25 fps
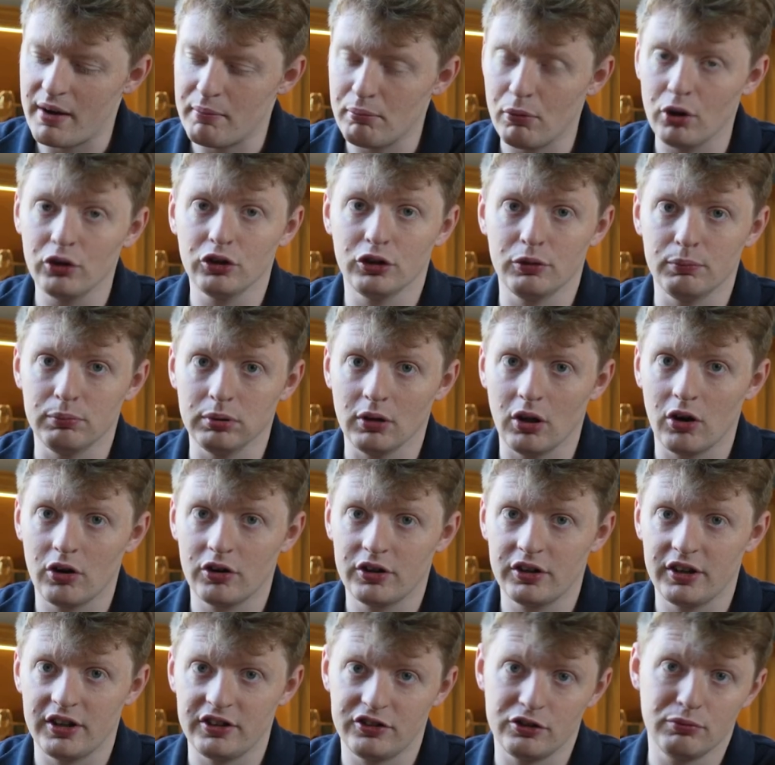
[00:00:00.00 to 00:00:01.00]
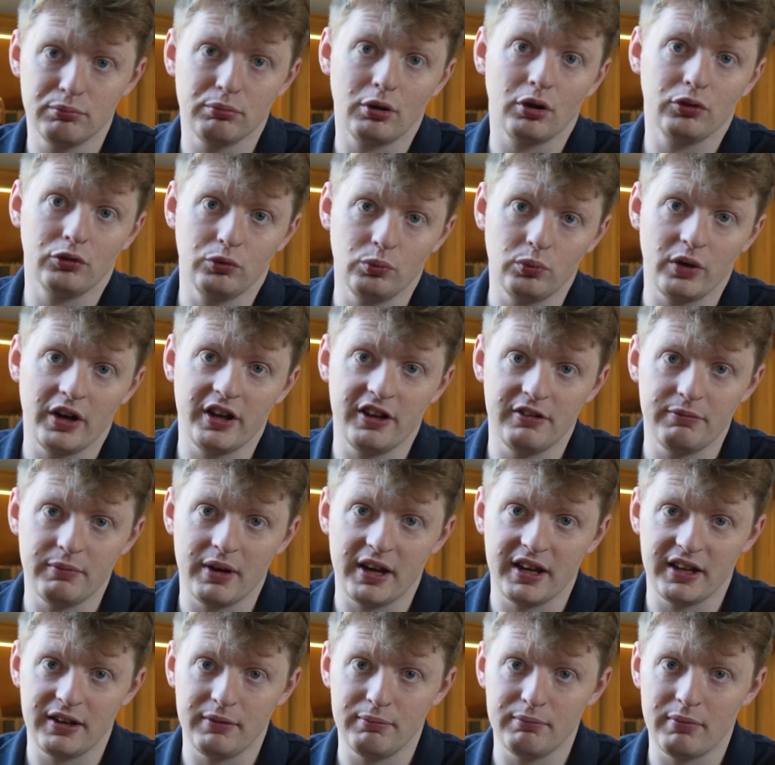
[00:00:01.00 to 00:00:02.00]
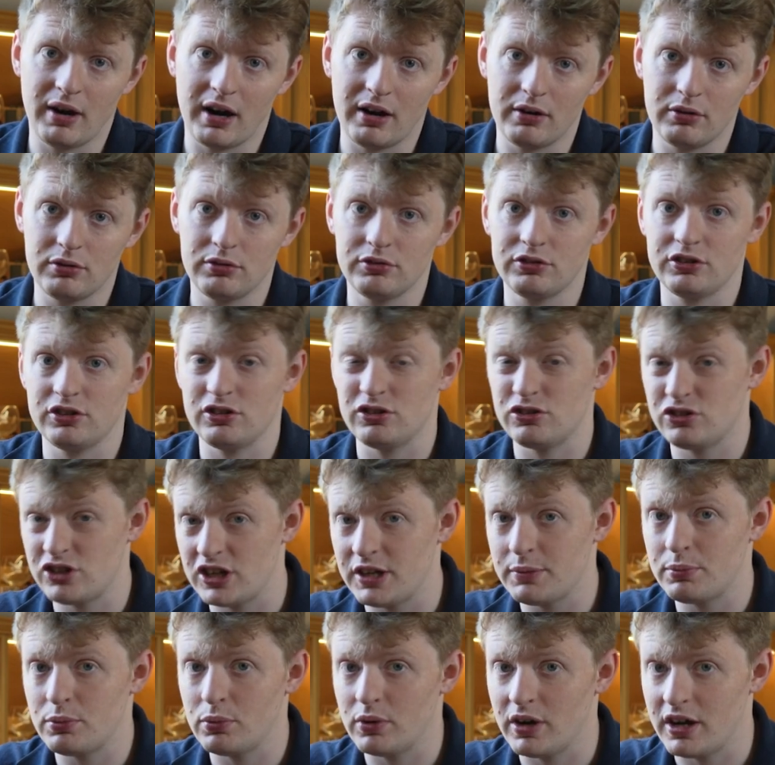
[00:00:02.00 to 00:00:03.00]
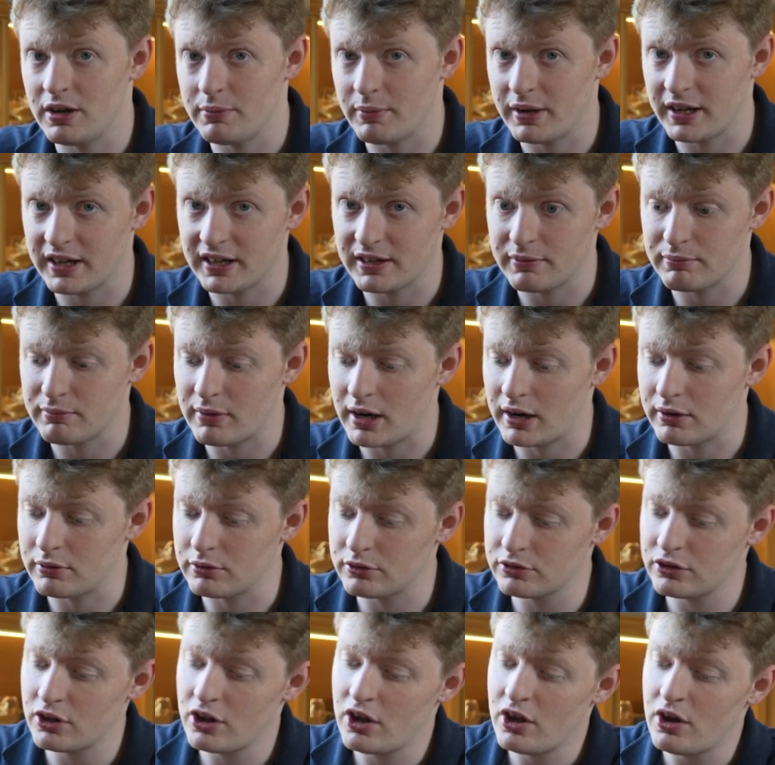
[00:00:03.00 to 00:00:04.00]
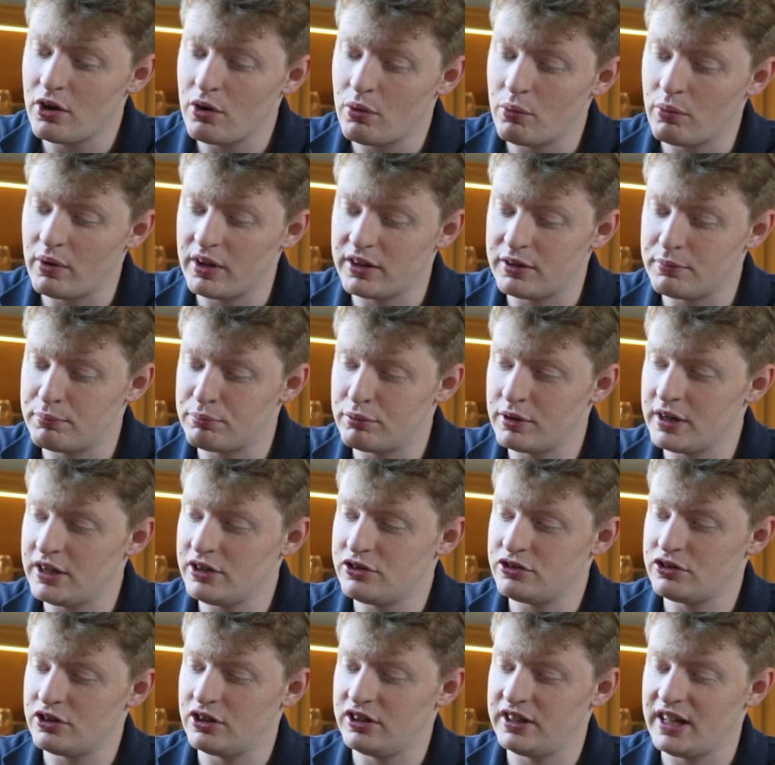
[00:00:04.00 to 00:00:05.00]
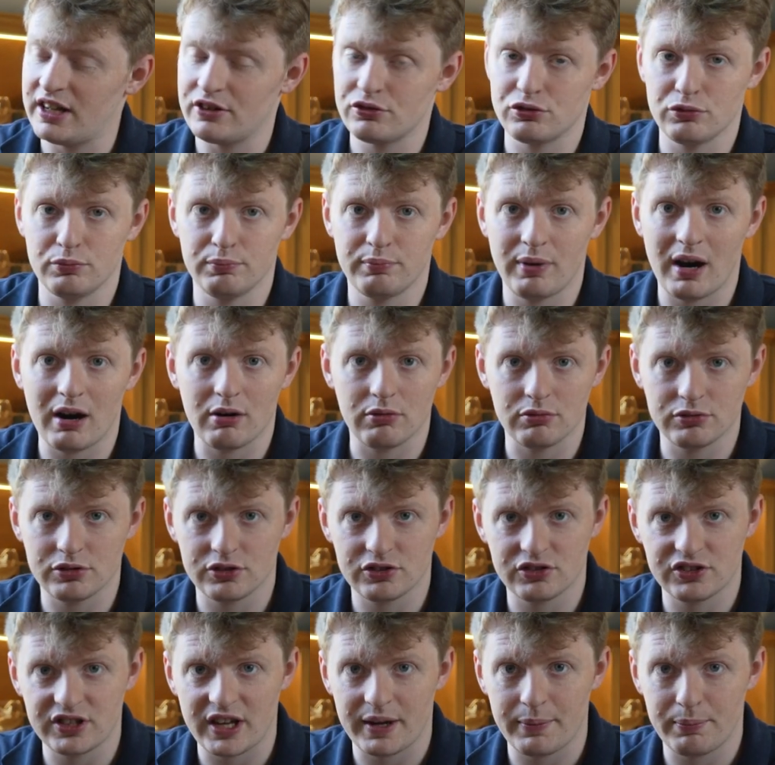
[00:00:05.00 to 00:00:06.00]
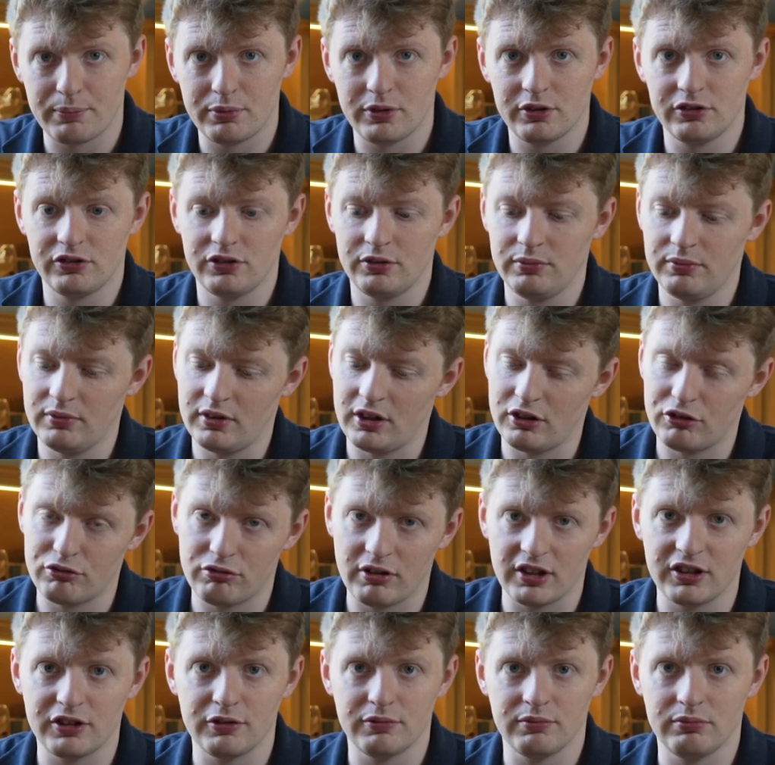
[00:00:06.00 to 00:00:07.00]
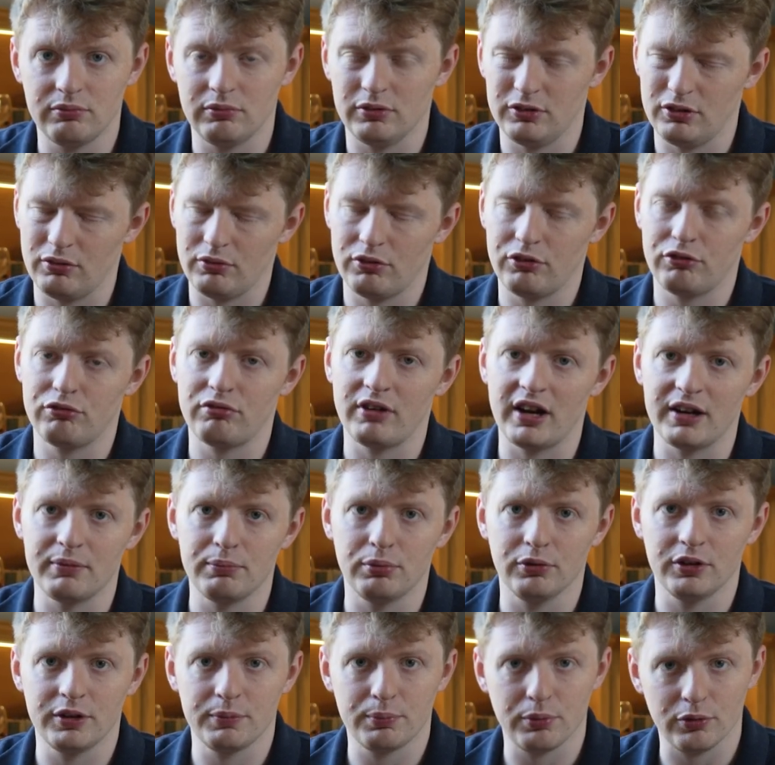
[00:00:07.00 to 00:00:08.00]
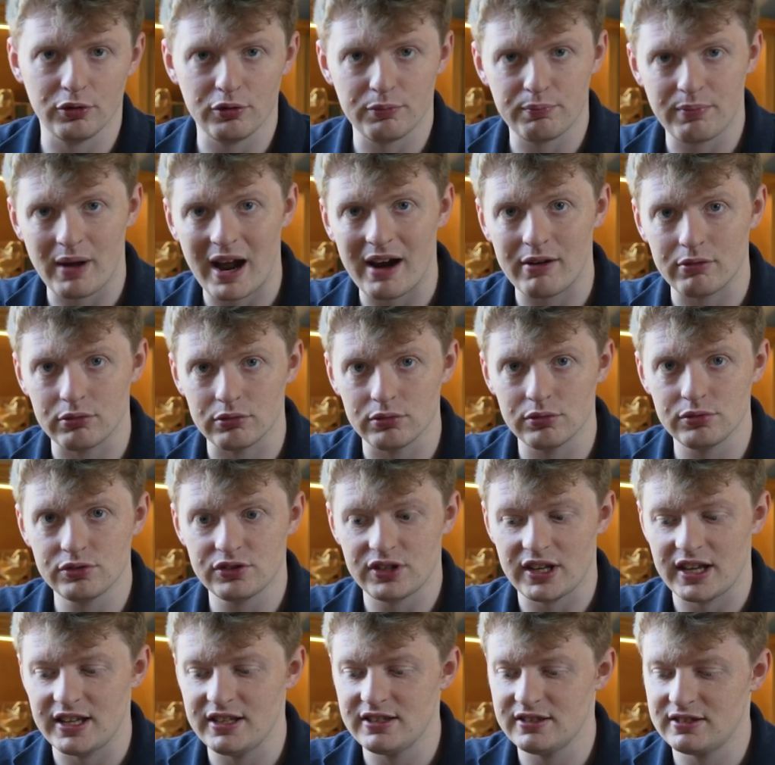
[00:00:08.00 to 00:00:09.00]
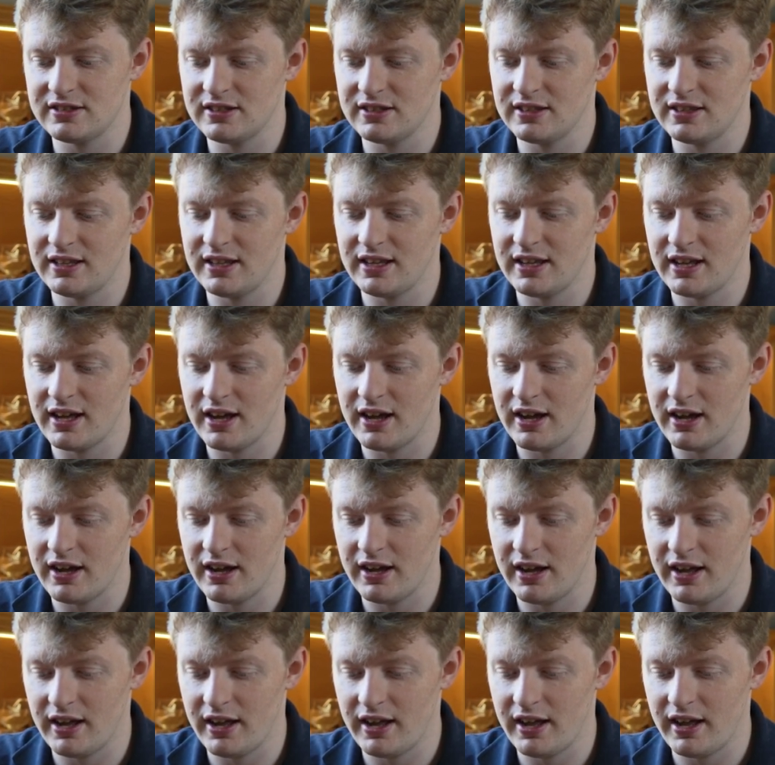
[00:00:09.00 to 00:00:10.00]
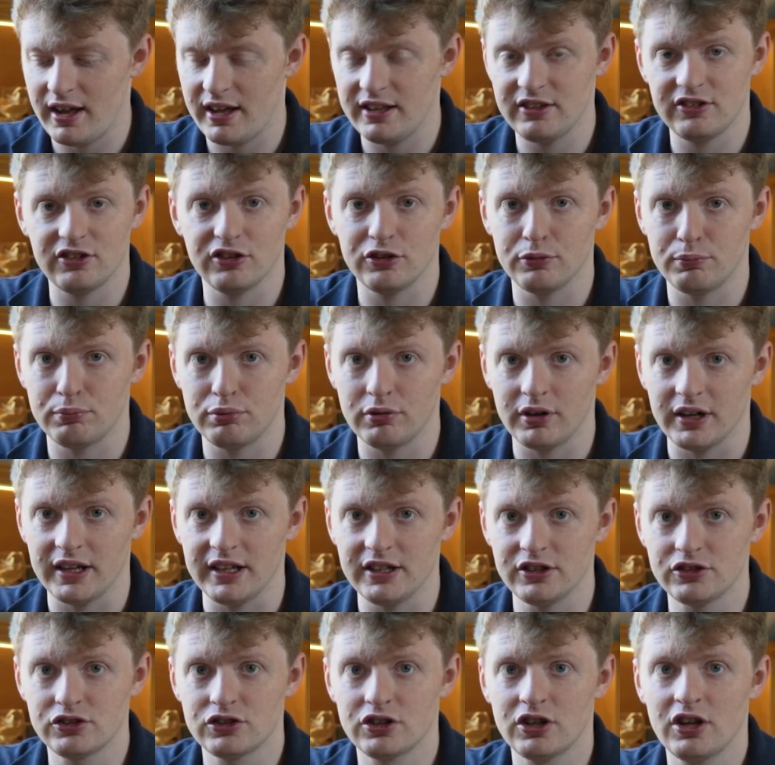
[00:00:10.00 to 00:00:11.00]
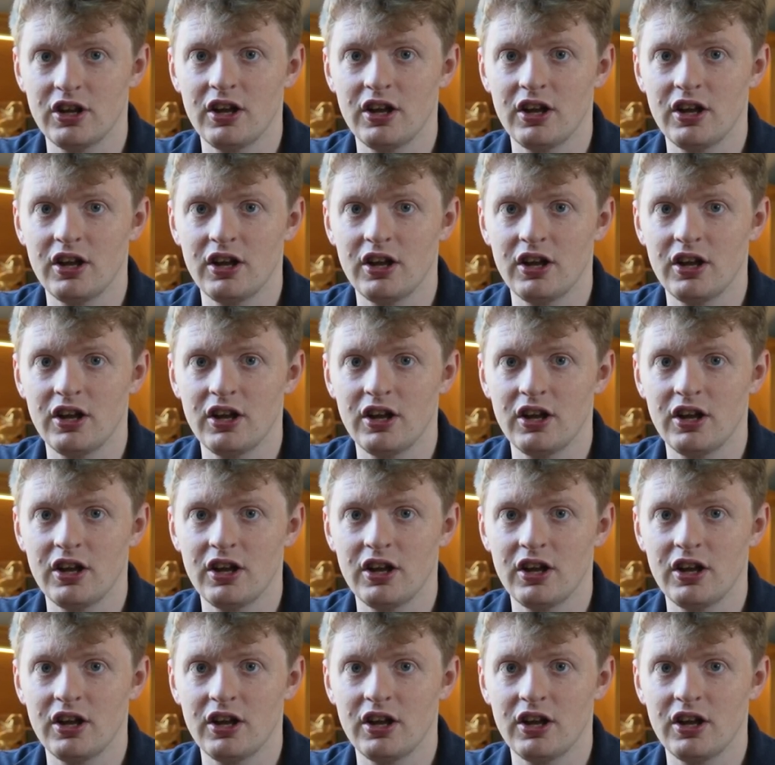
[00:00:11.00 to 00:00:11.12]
monoblock is a modern way of making barrels, a cheaper way of making barrels, where the breech and the actual barrels are separate. They thread but they put the barrels into the breech,